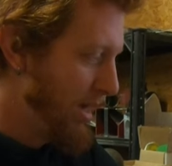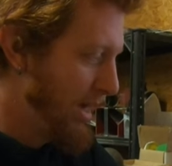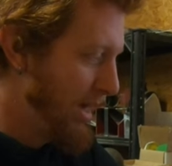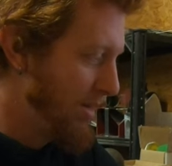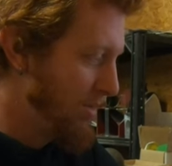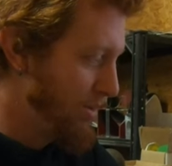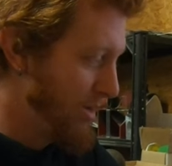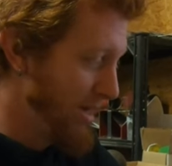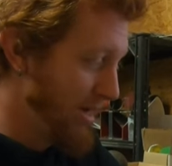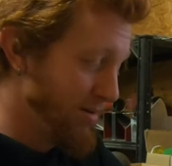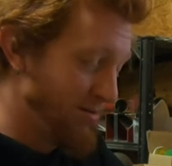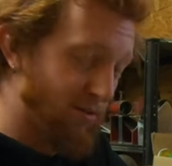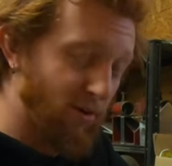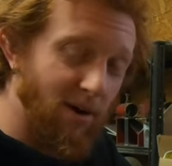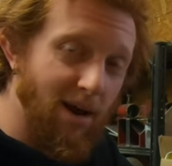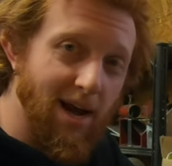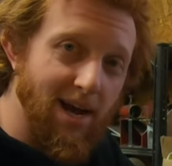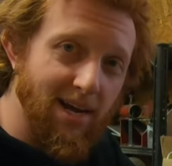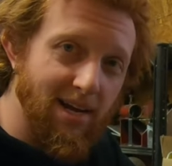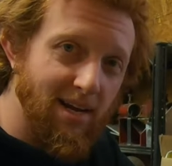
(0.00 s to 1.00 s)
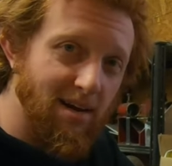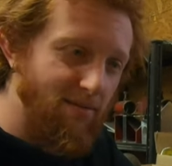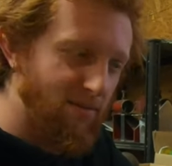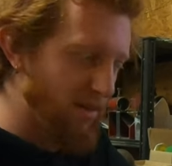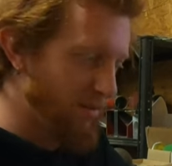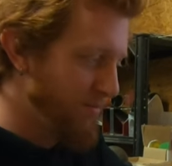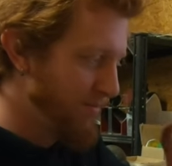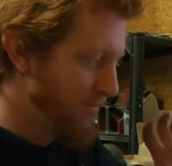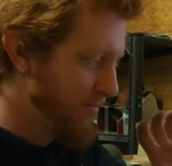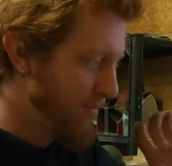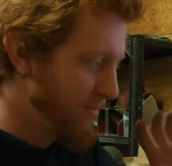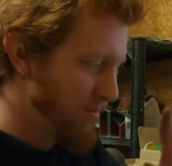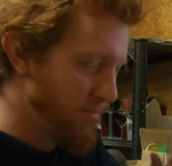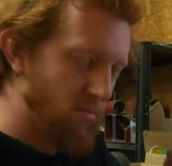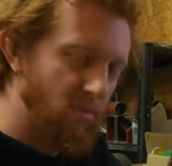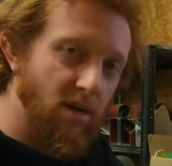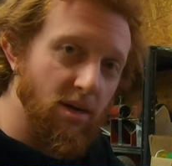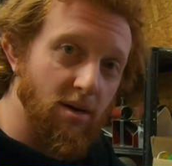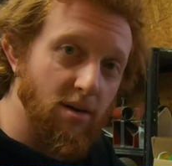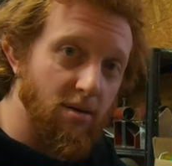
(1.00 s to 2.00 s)
and you need a variety of them,
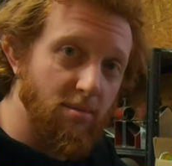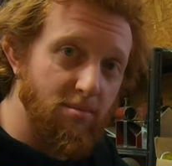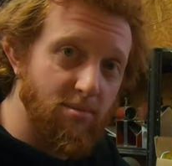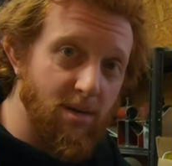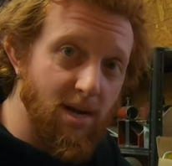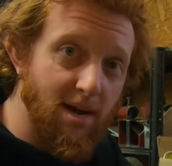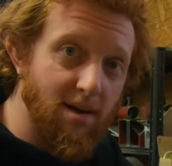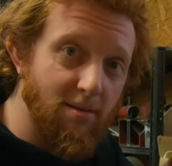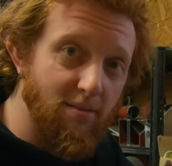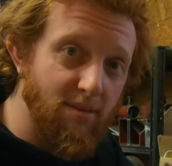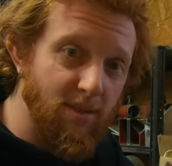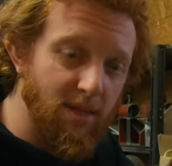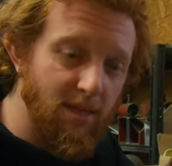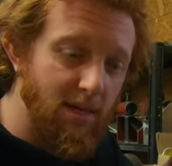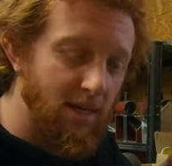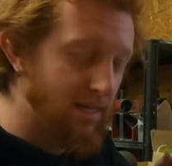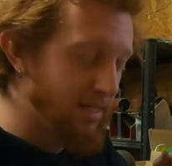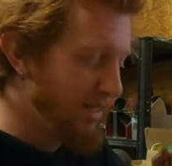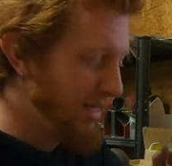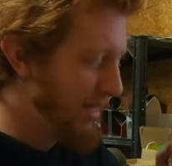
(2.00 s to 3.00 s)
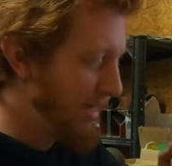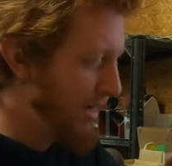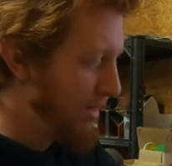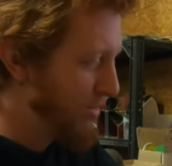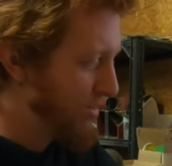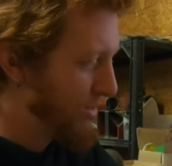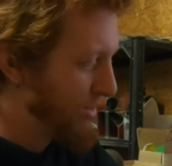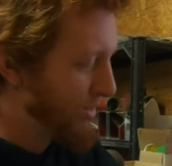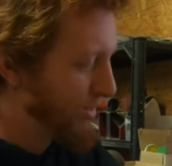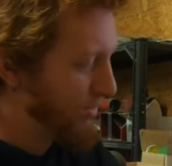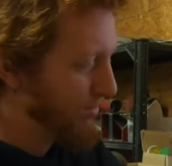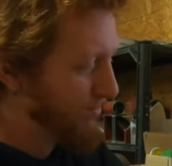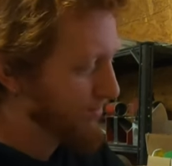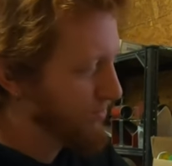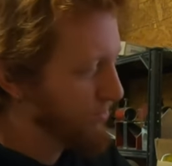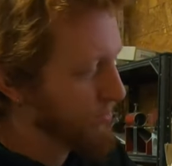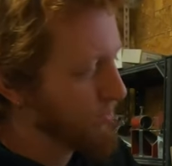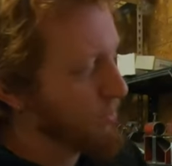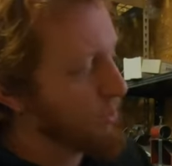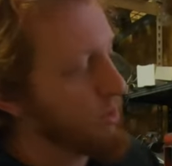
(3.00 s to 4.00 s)
they're kind of the easy go-to.
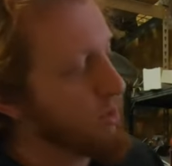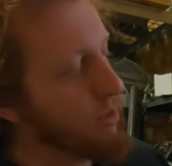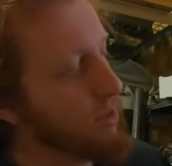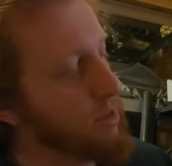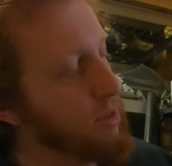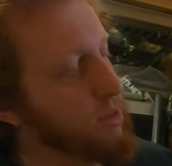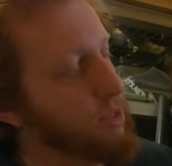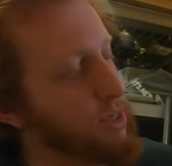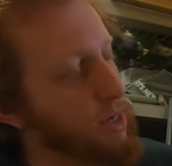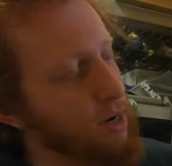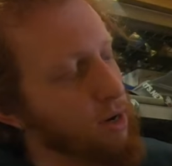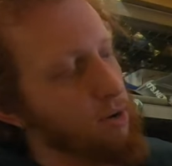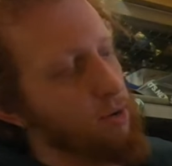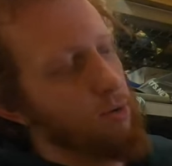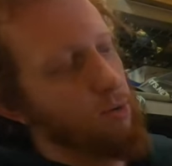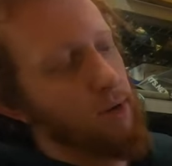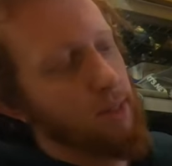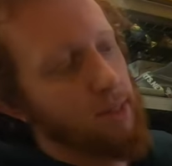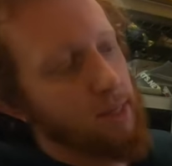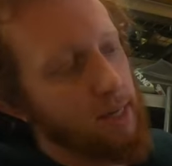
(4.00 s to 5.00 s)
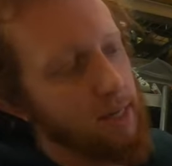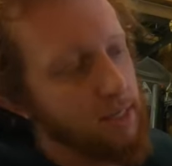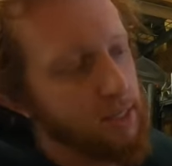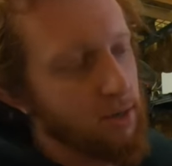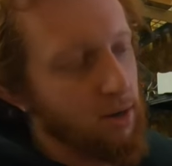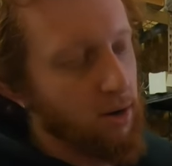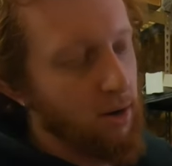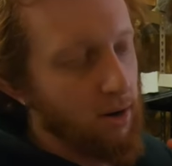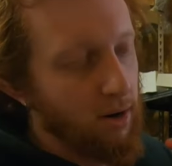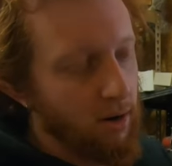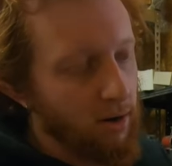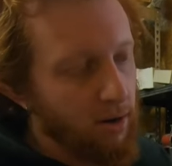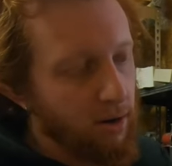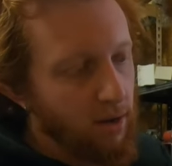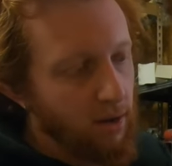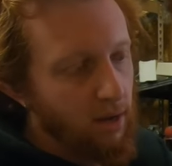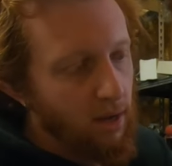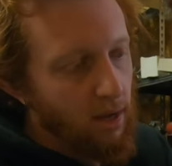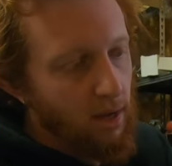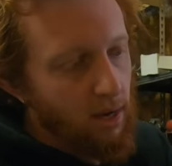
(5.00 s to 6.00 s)
So what these are,
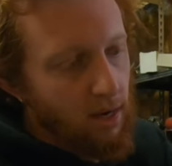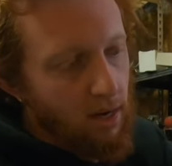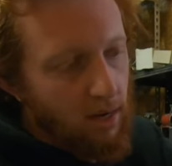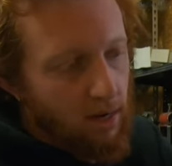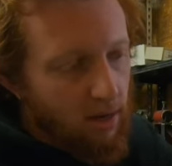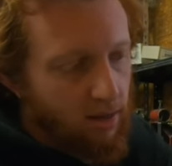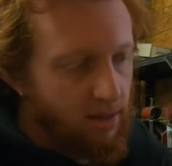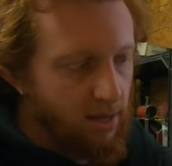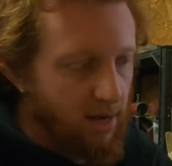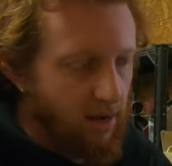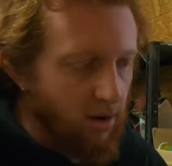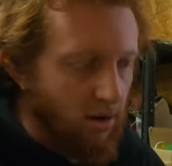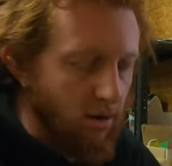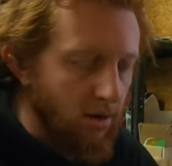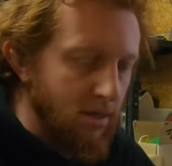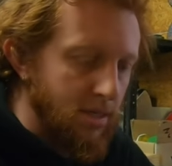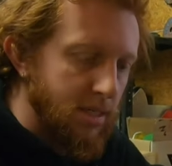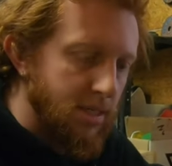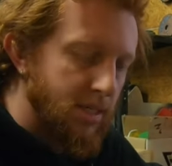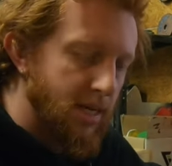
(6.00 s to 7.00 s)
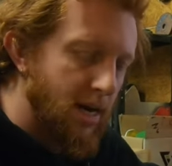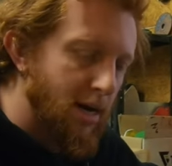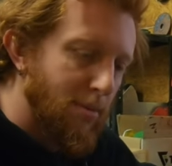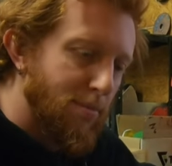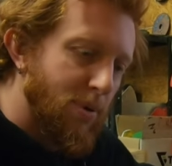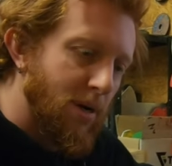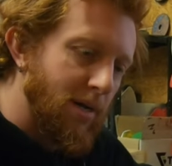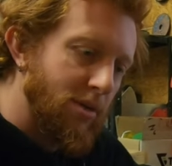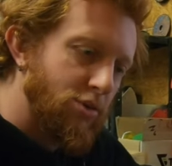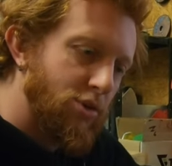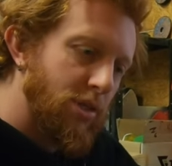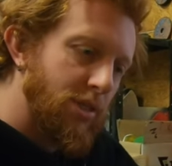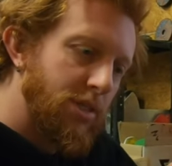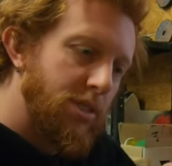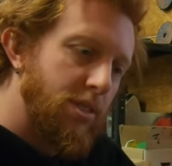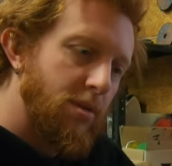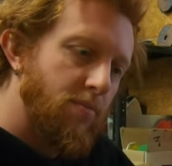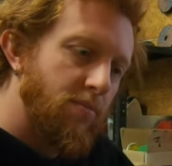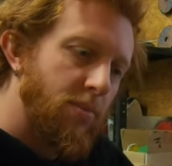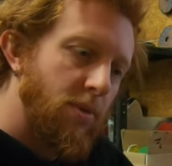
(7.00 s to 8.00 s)
they are center
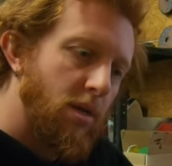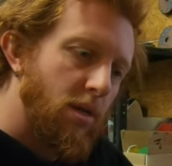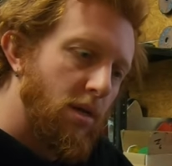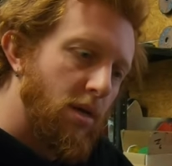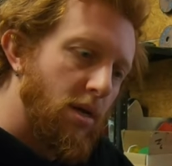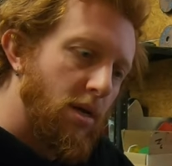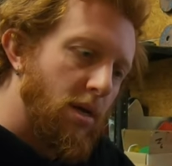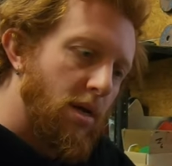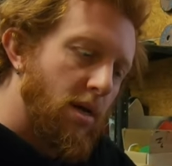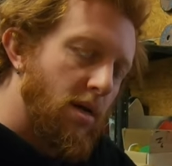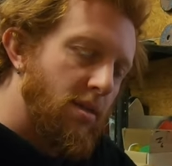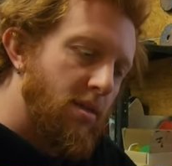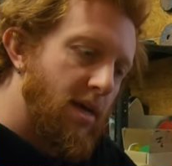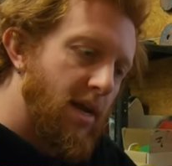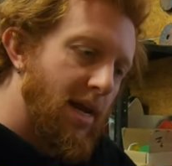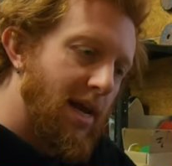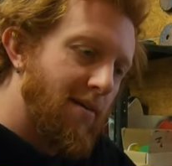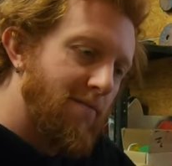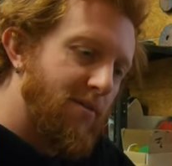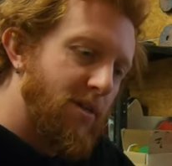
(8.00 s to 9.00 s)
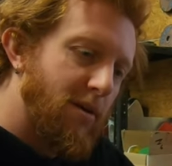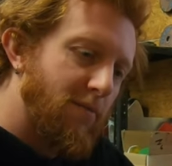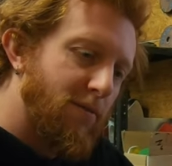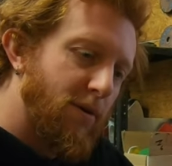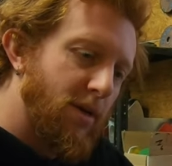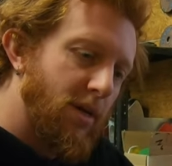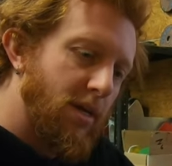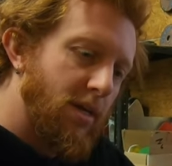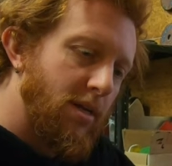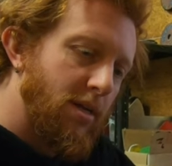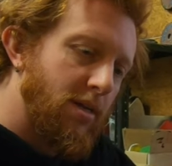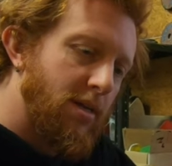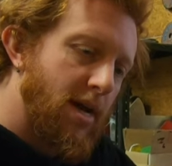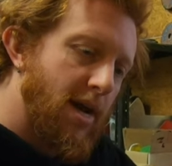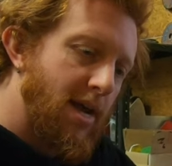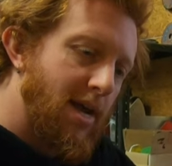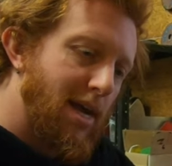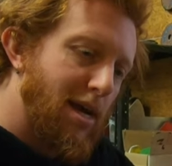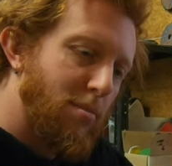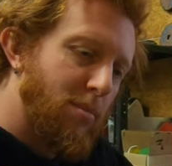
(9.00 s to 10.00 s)
punches that have different
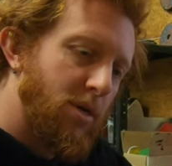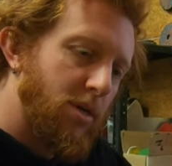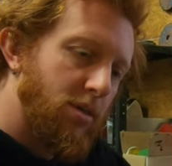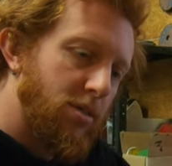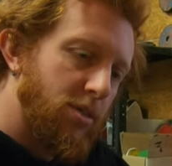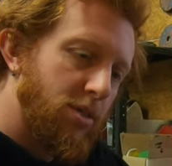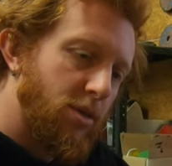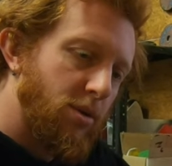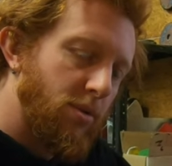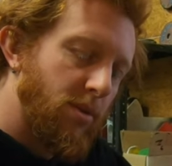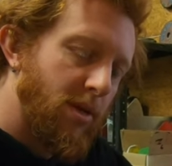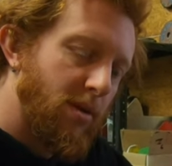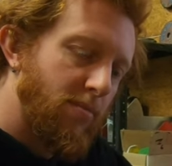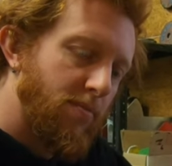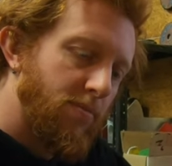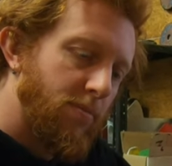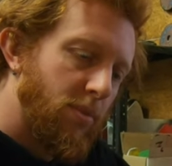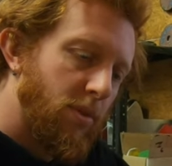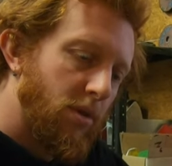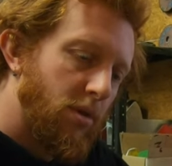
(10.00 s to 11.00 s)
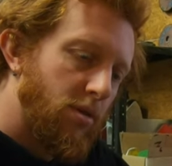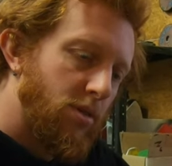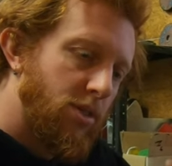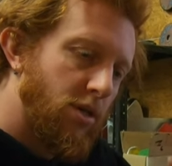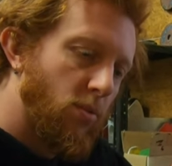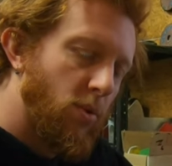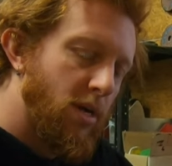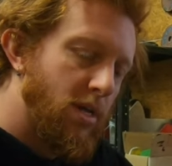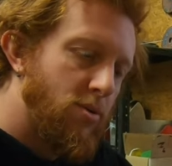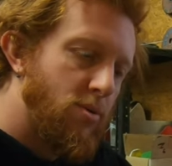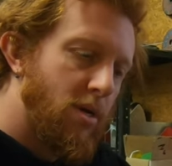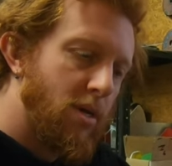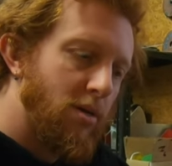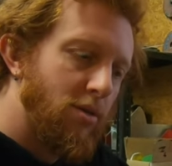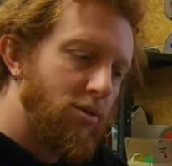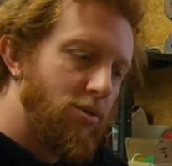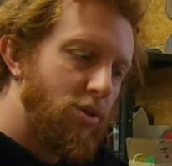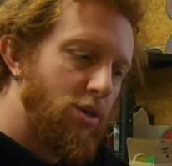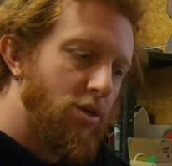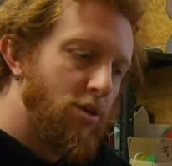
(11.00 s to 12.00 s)
diameters to them. So what you
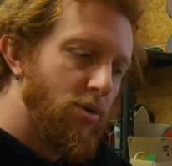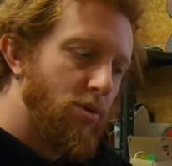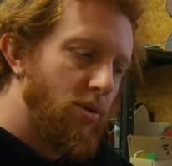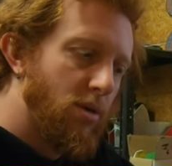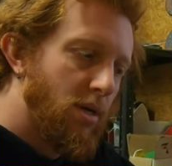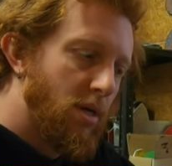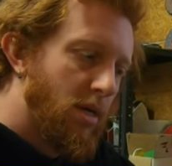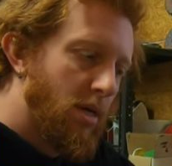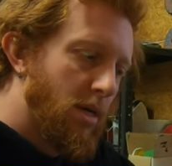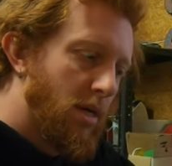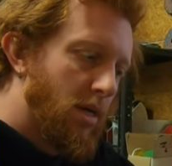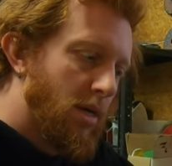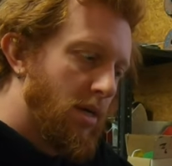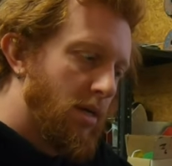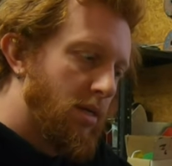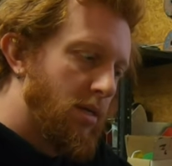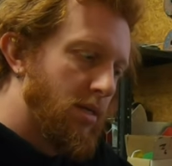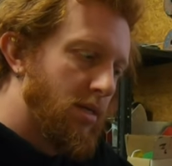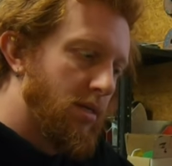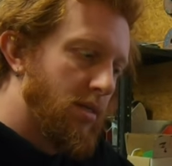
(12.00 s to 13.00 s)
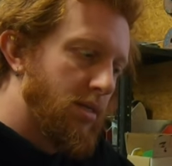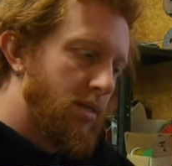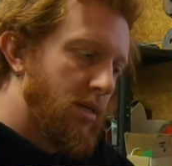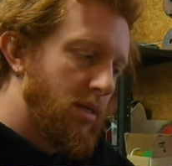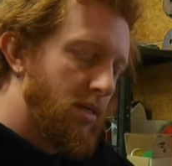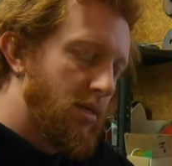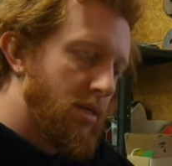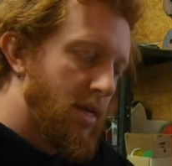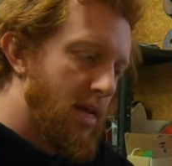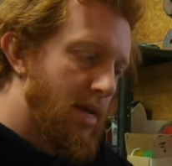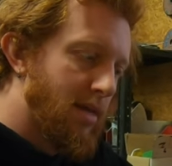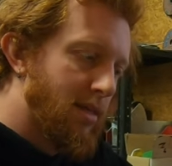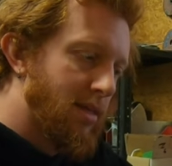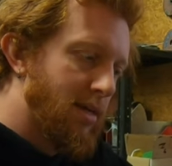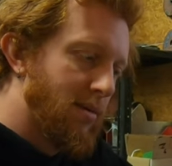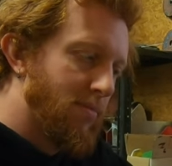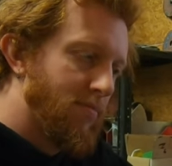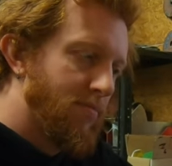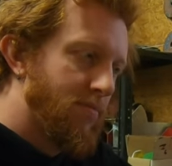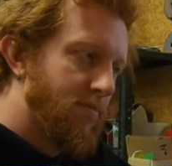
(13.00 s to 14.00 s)
can do is take
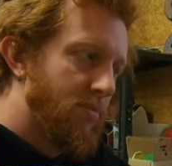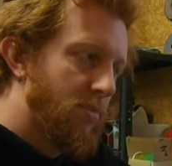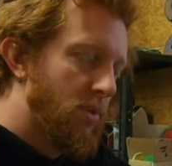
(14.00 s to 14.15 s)
them